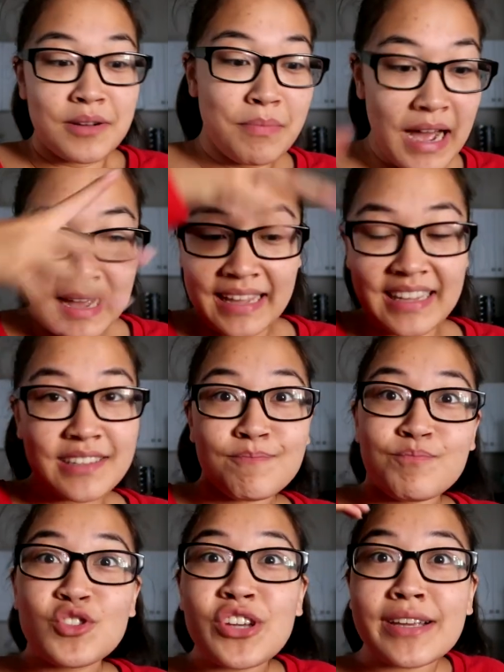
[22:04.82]
my
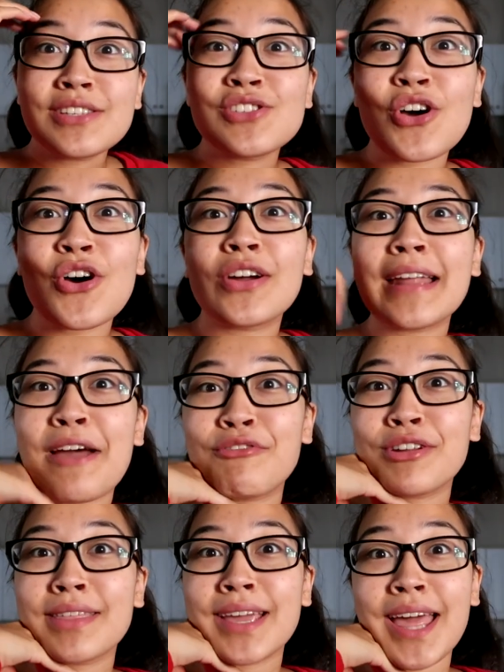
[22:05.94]
gist on
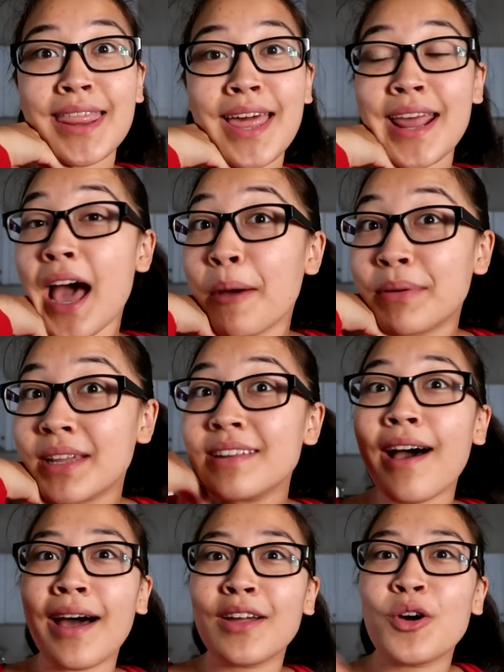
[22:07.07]
everything that happened.
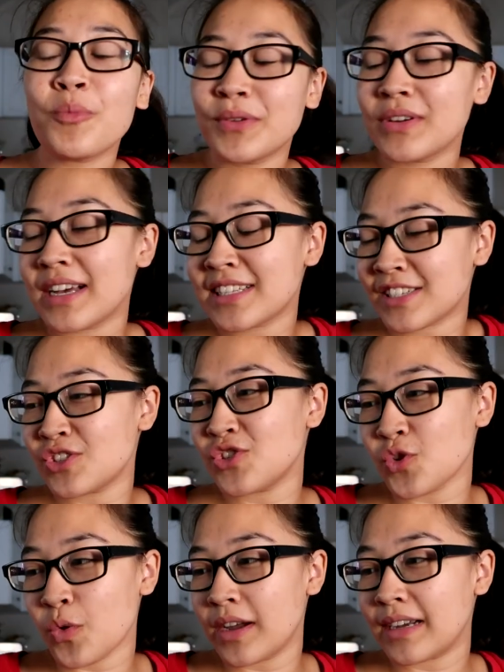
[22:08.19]
I hope you guys
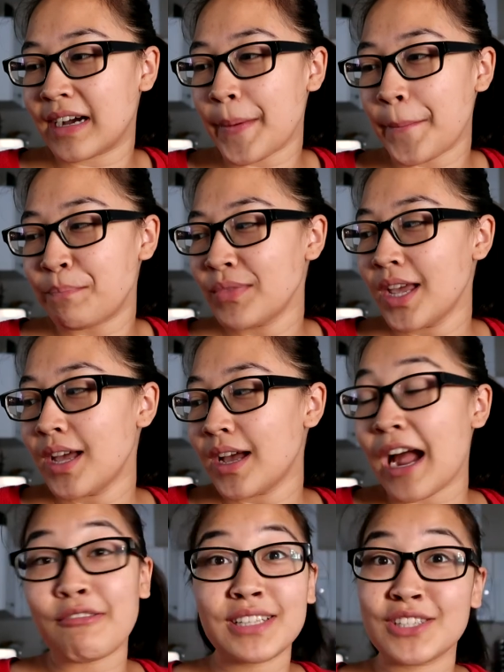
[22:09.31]
enjoyed.
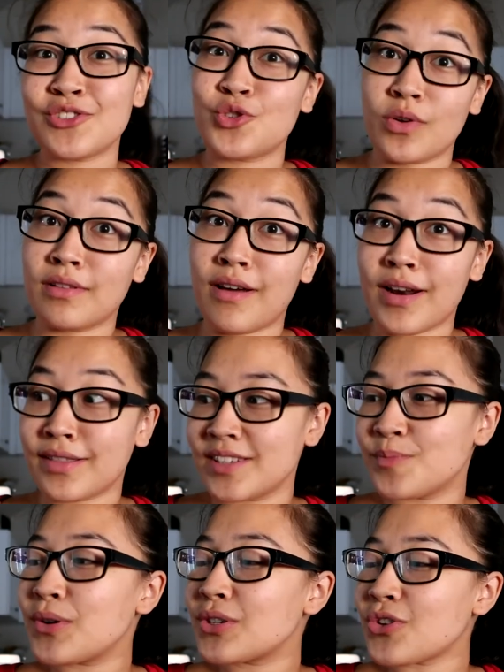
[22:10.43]
I really enjoyed a lot of
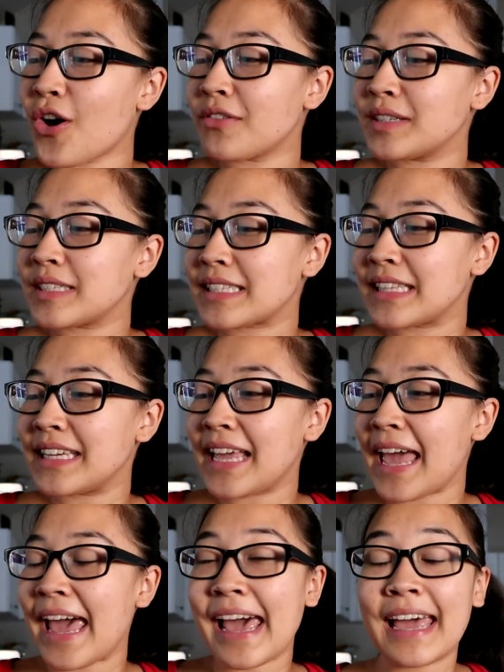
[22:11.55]
these books, obviously.
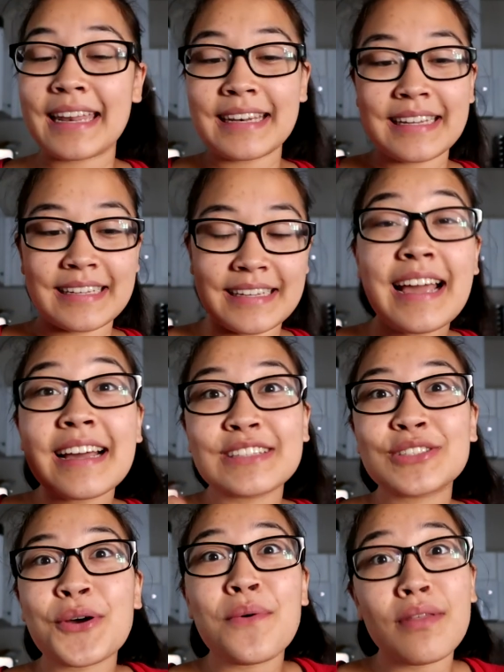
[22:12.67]
And yeah,
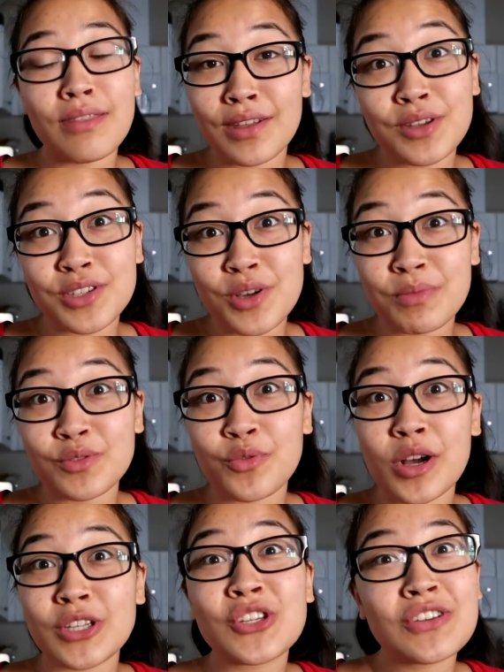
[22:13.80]
so thank you so much
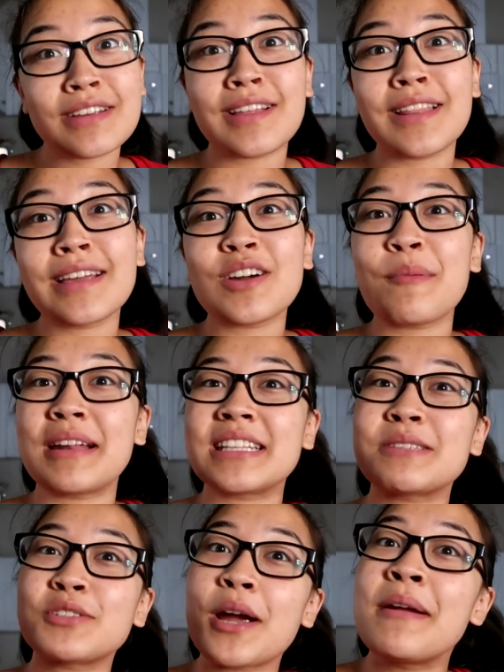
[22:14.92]
for watching. You can like, comment, and
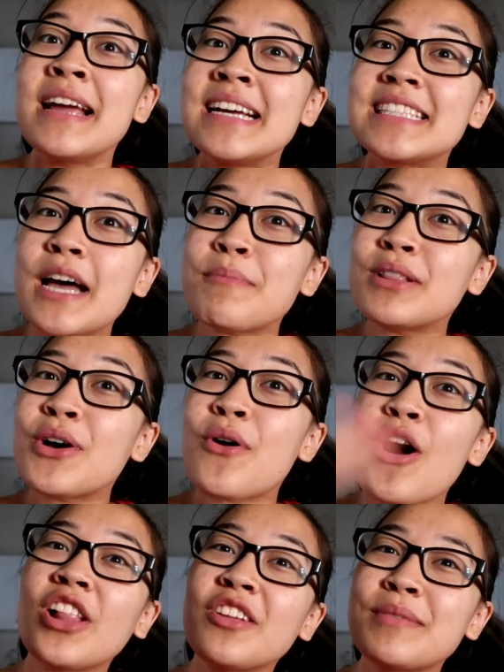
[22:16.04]
subscribe down
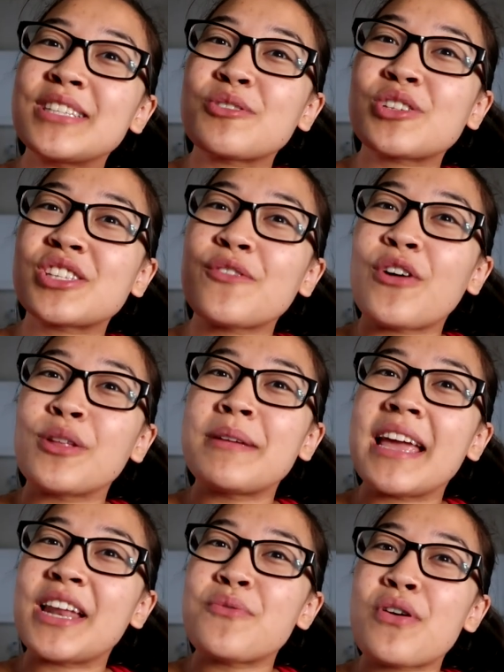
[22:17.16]
below. All of my socials to follow
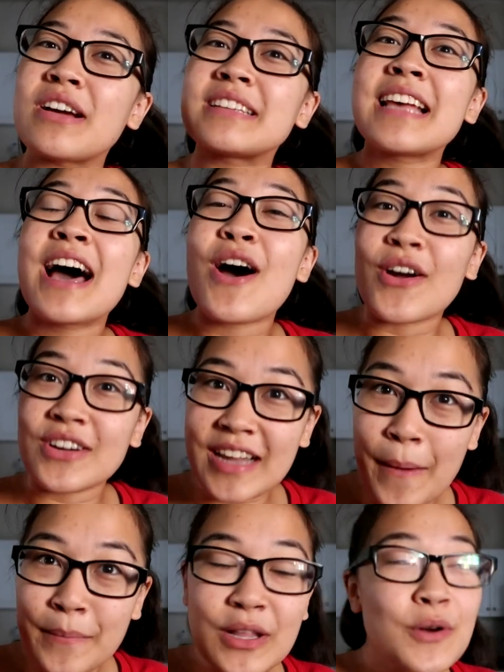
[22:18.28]
me anywhere else are
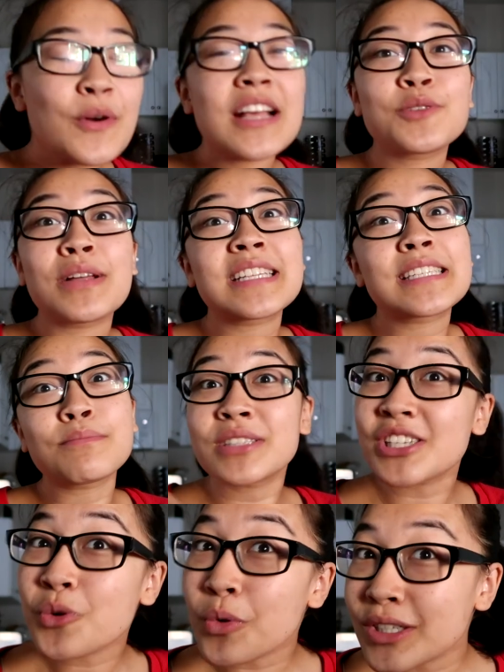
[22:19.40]
down below, as well as some
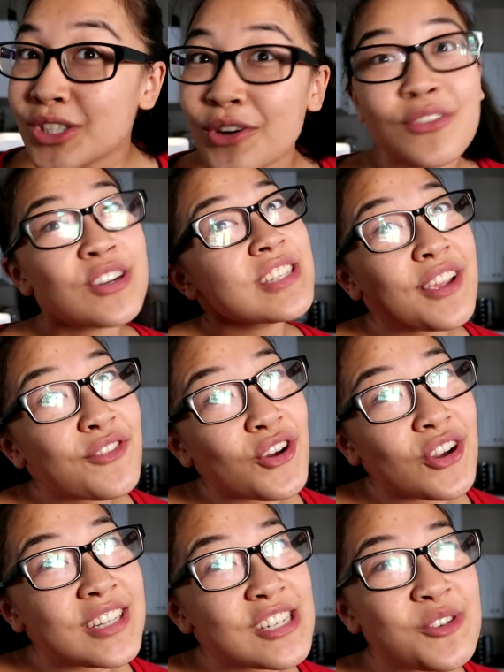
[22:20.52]
Discord servers if you're
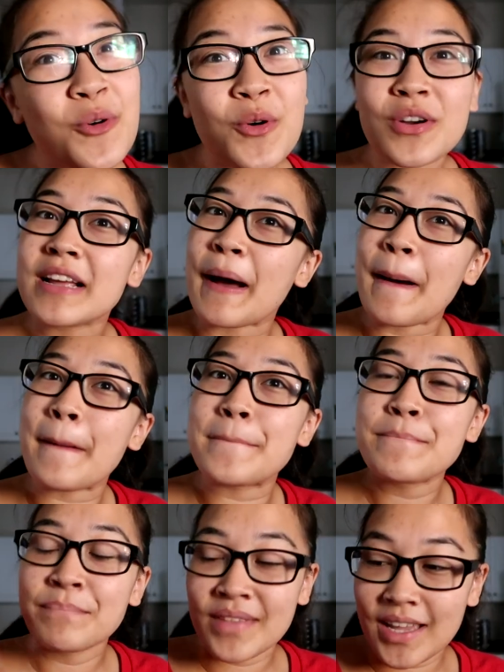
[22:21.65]
on Discord.
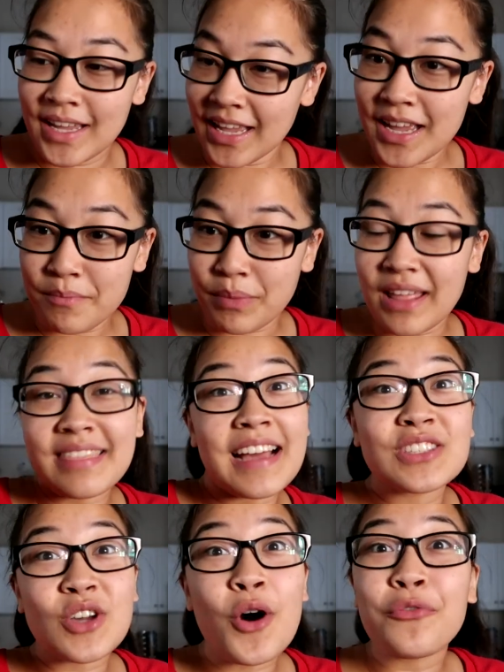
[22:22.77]
But
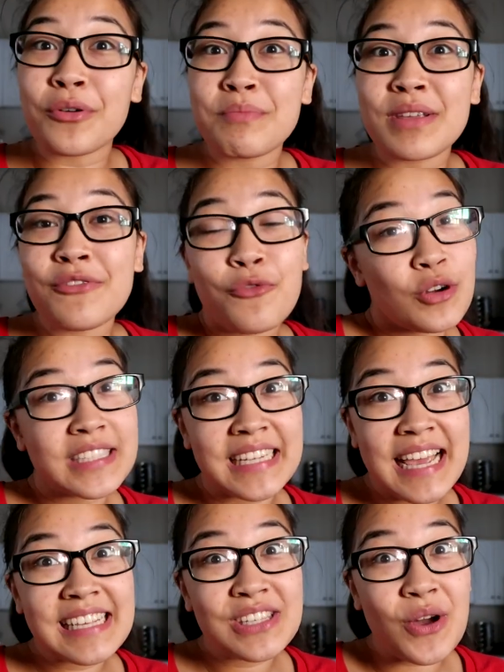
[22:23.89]
that's all from me for
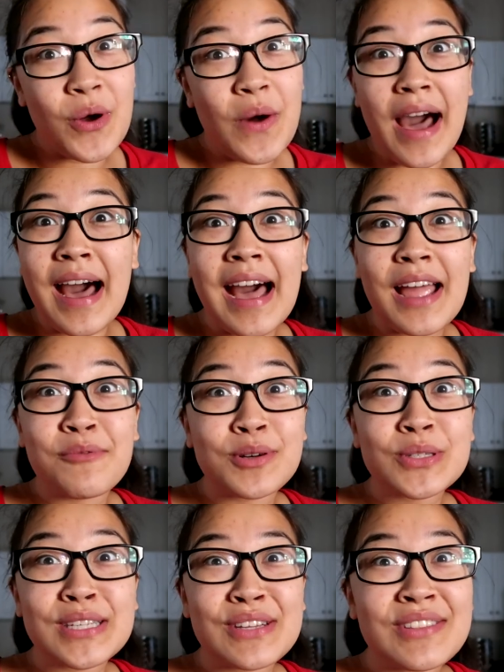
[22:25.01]
today. So I
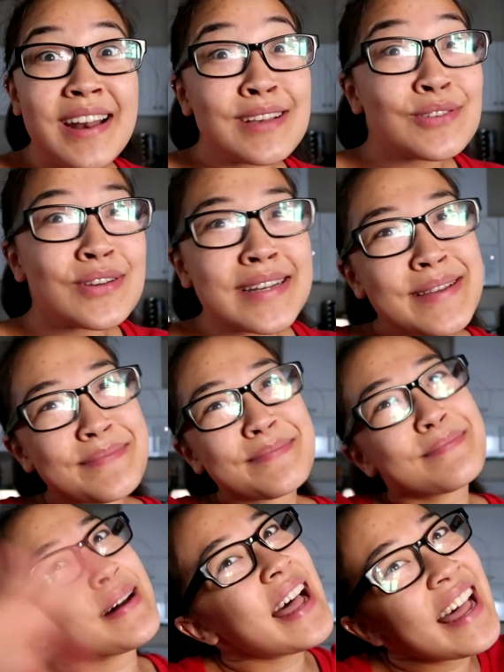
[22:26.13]
will see you in the next one.
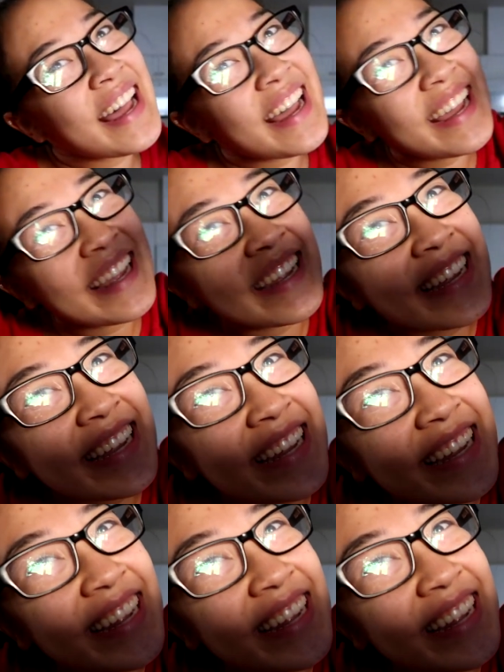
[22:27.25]
Bye.